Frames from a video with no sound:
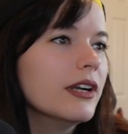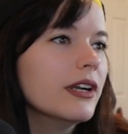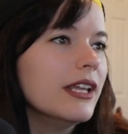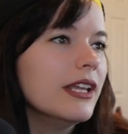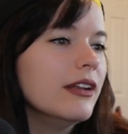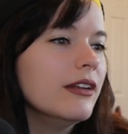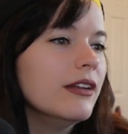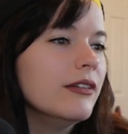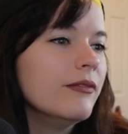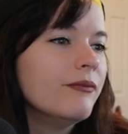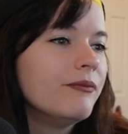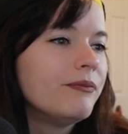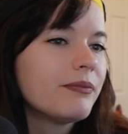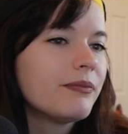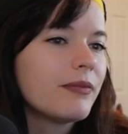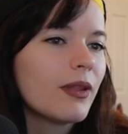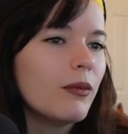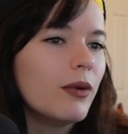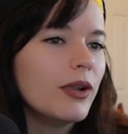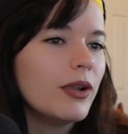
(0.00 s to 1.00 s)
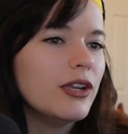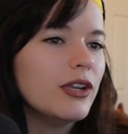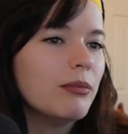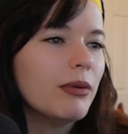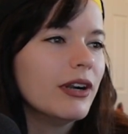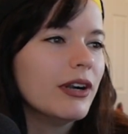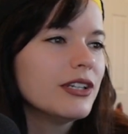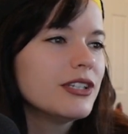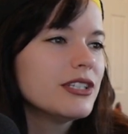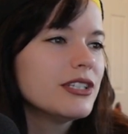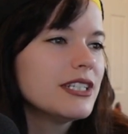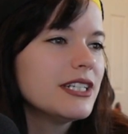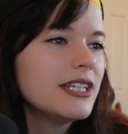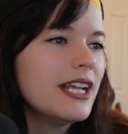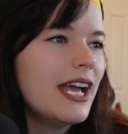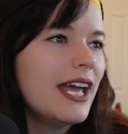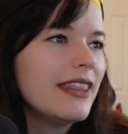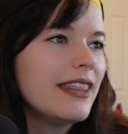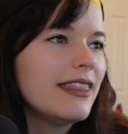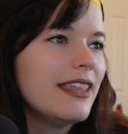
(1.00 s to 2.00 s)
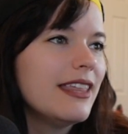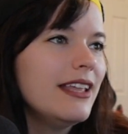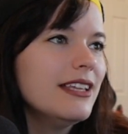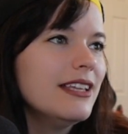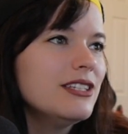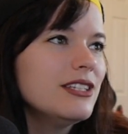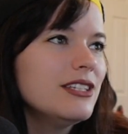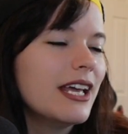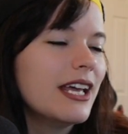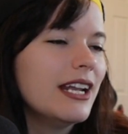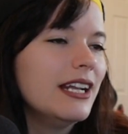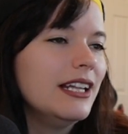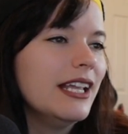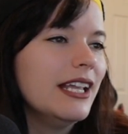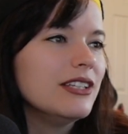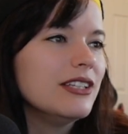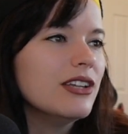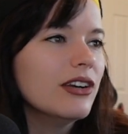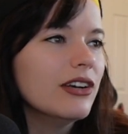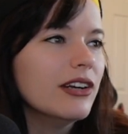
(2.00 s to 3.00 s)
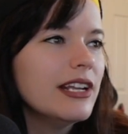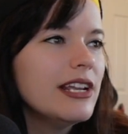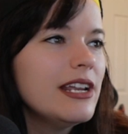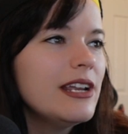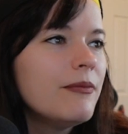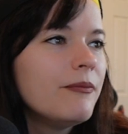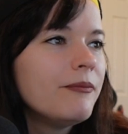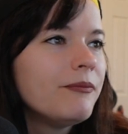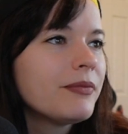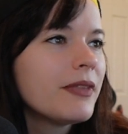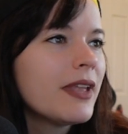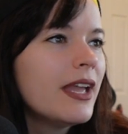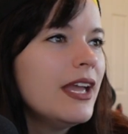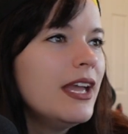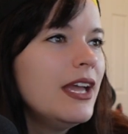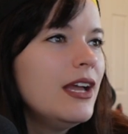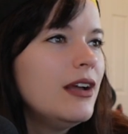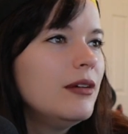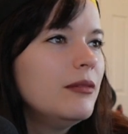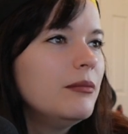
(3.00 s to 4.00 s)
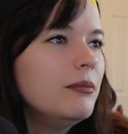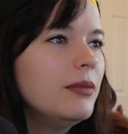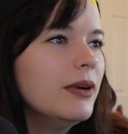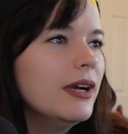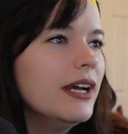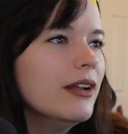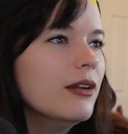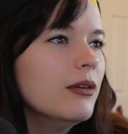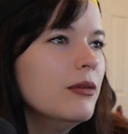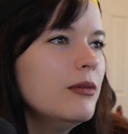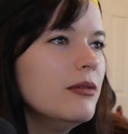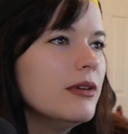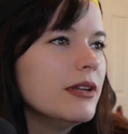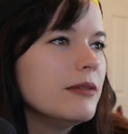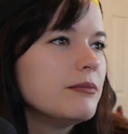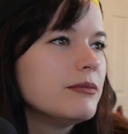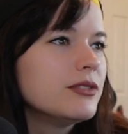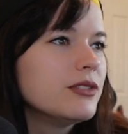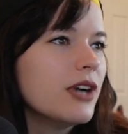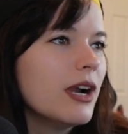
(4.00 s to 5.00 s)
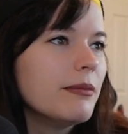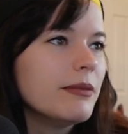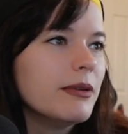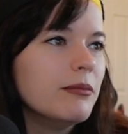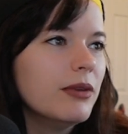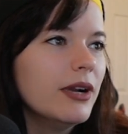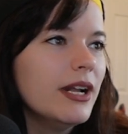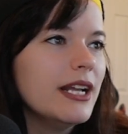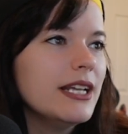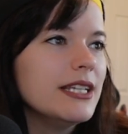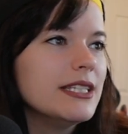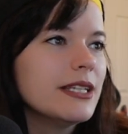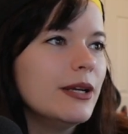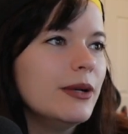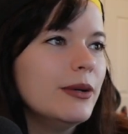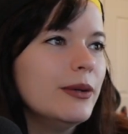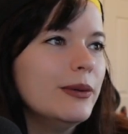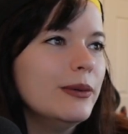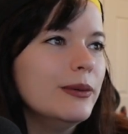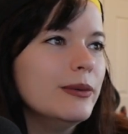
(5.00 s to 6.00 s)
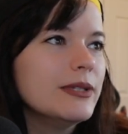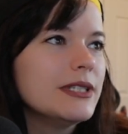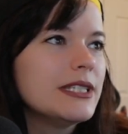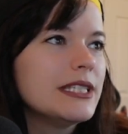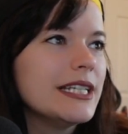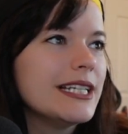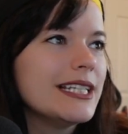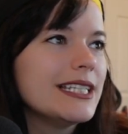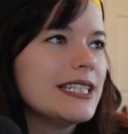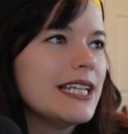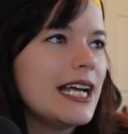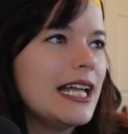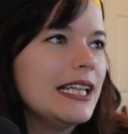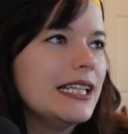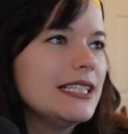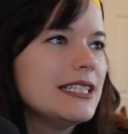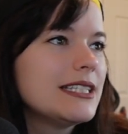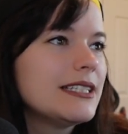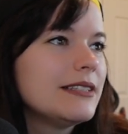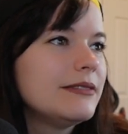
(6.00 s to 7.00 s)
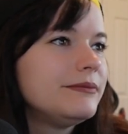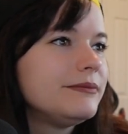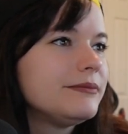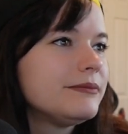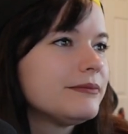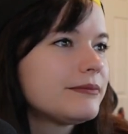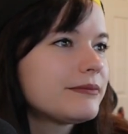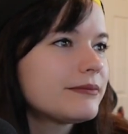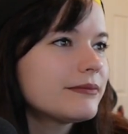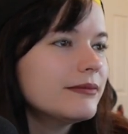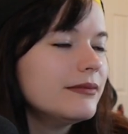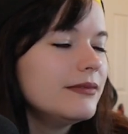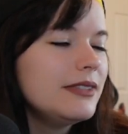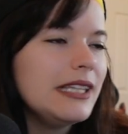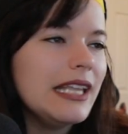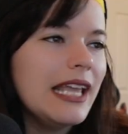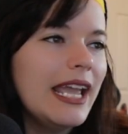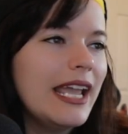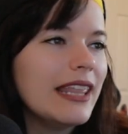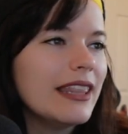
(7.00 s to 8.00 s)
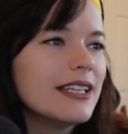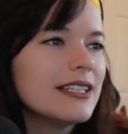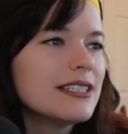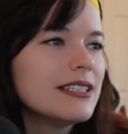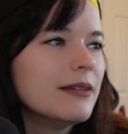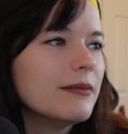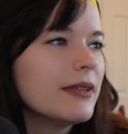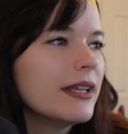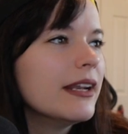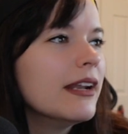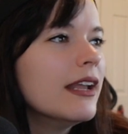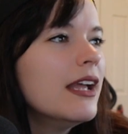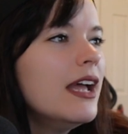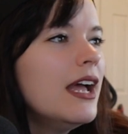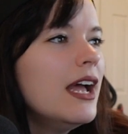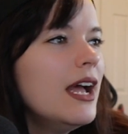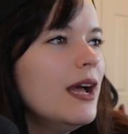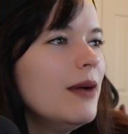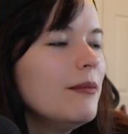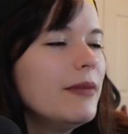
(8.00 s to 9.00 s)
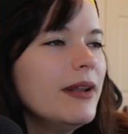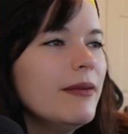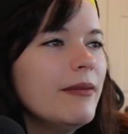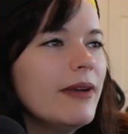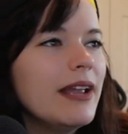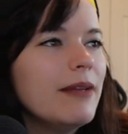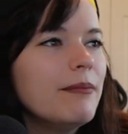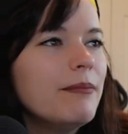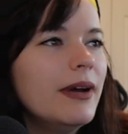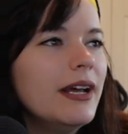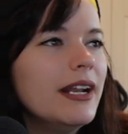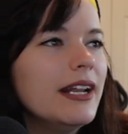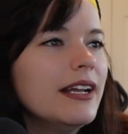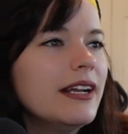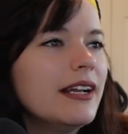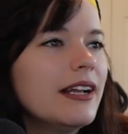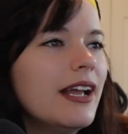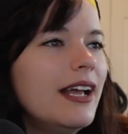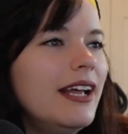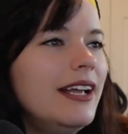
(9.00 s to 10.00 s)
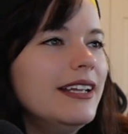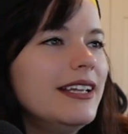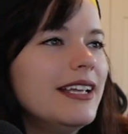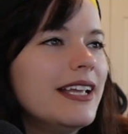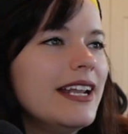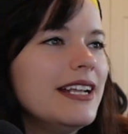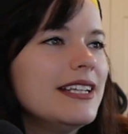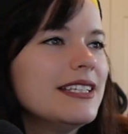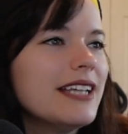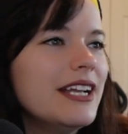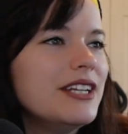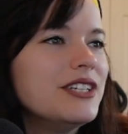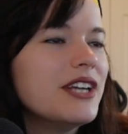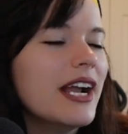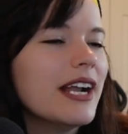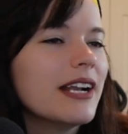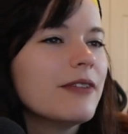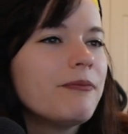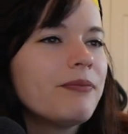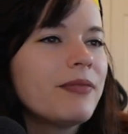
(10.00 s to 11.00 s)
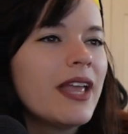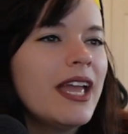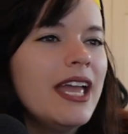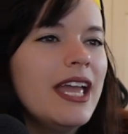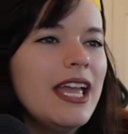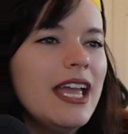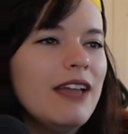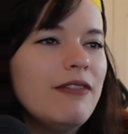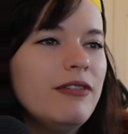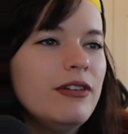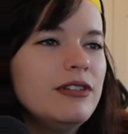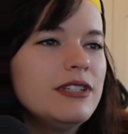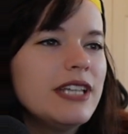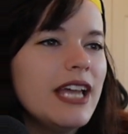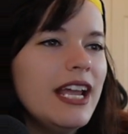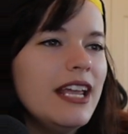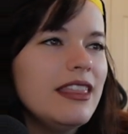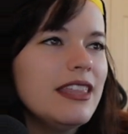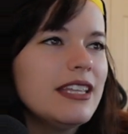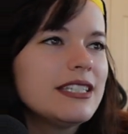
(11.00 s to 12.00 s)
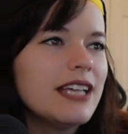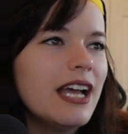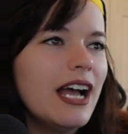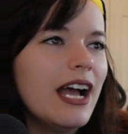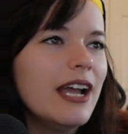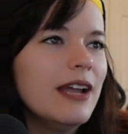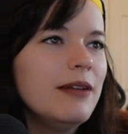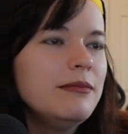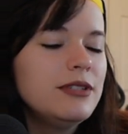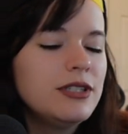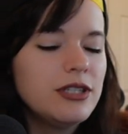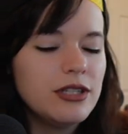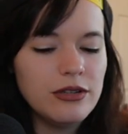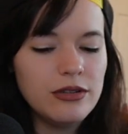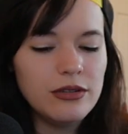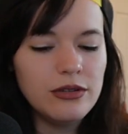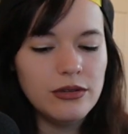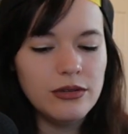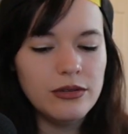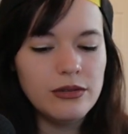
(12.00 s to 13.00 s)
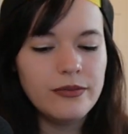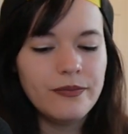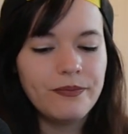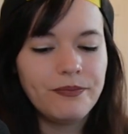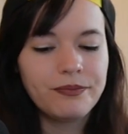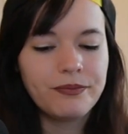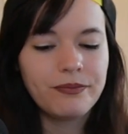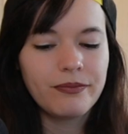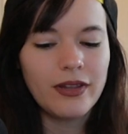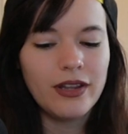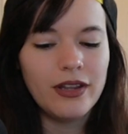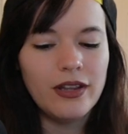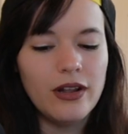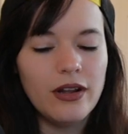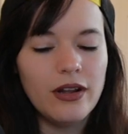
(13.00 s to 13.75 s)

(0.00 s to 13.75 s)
than when you purchase it. I think that's just kind of like dirty. But oh, a drop in price, a whole $6. Hey, that's something. But anyway, getting sidetracked. If you take the time to, you